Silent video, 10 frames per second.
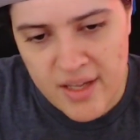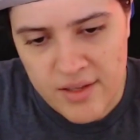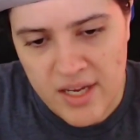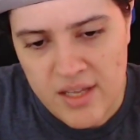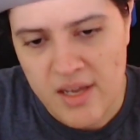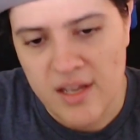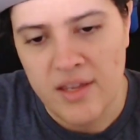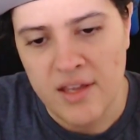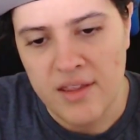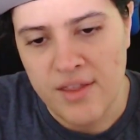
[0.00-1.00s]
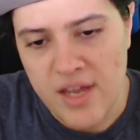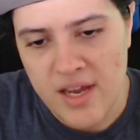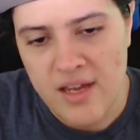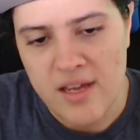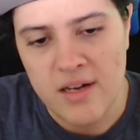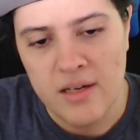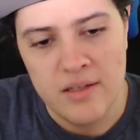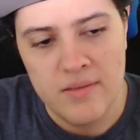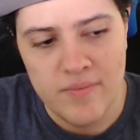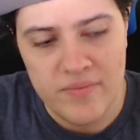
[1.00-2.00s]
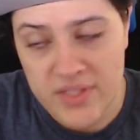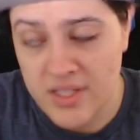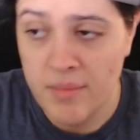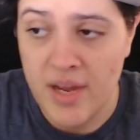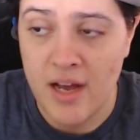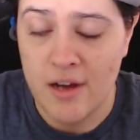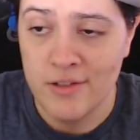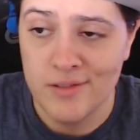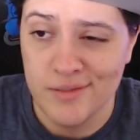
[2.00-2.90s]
They think that they can somehow